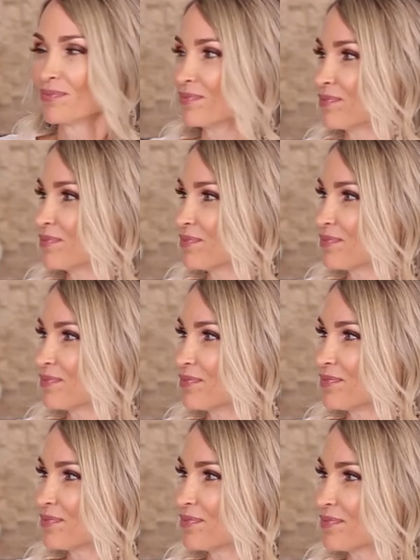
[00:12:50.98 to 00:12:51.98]

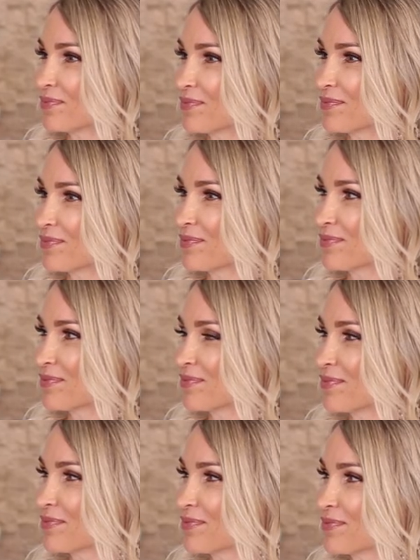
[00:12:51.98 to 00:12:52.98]

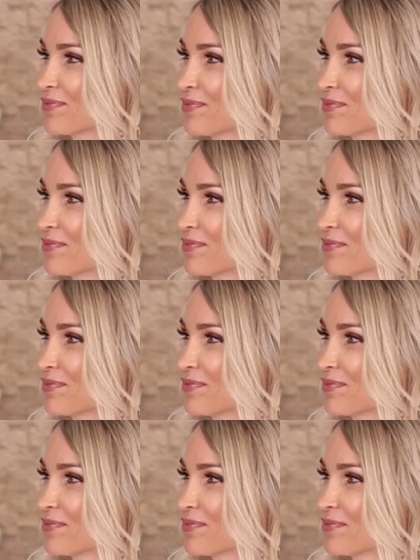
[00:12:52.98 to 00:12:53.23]
No words are spoken by the person on screen.